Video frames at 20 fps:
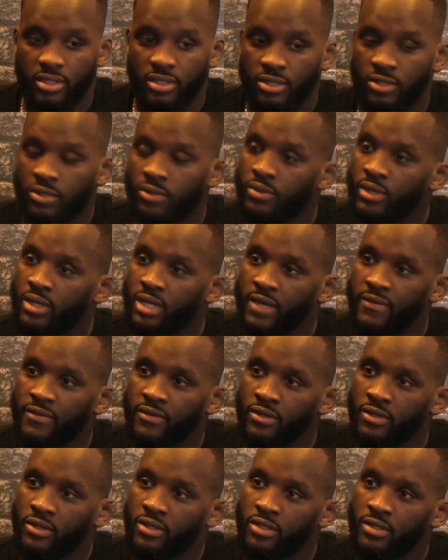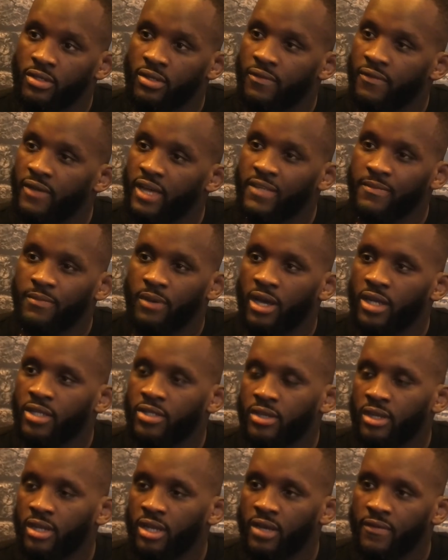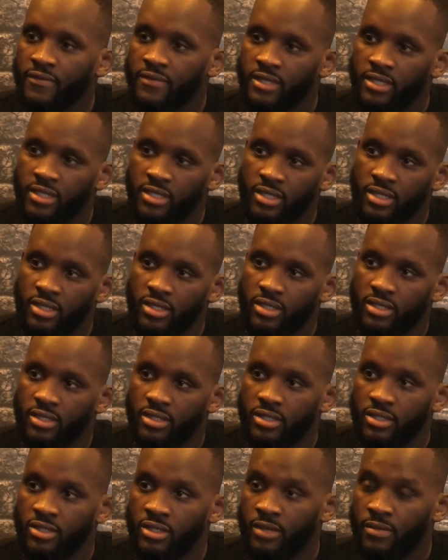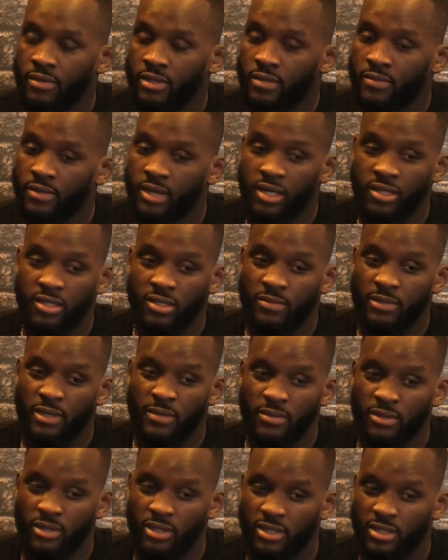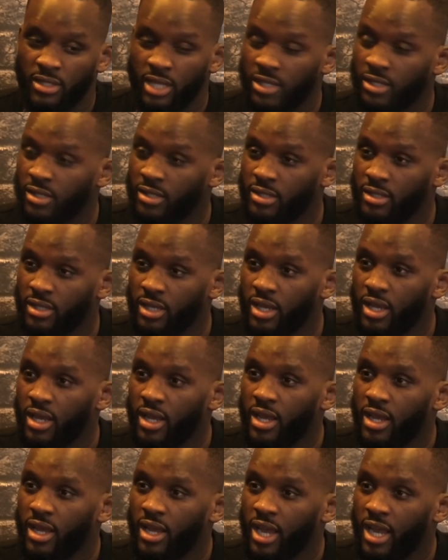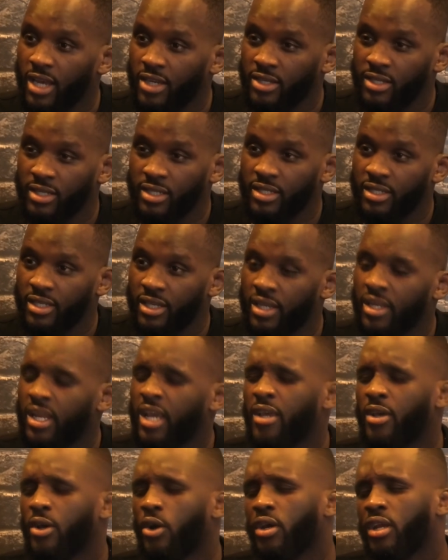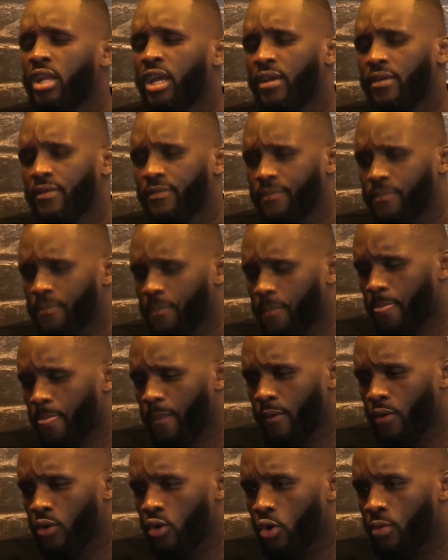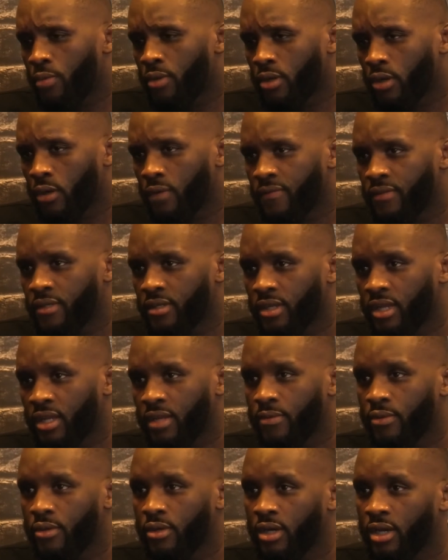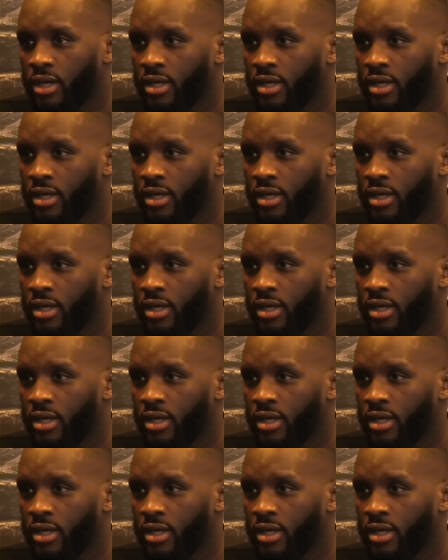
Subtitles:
do what you have to do. So the fans buy into a lot of this shit, you know what I mean? They buy into people that's just actually scared. Like okay, like Colby Covington, Adam.